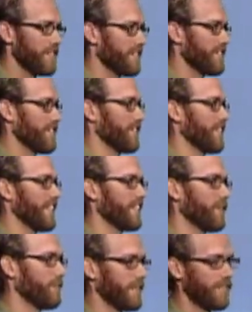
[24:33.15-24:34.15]
this is
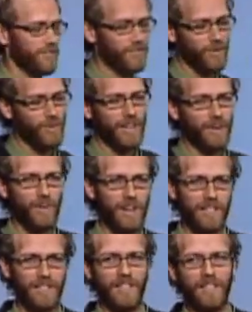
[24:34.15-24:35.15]
illegal, but there's no way to
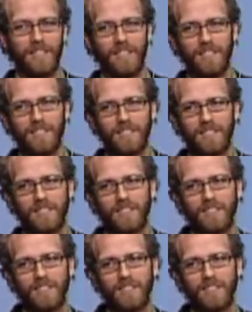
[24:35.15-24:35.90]
regulate this.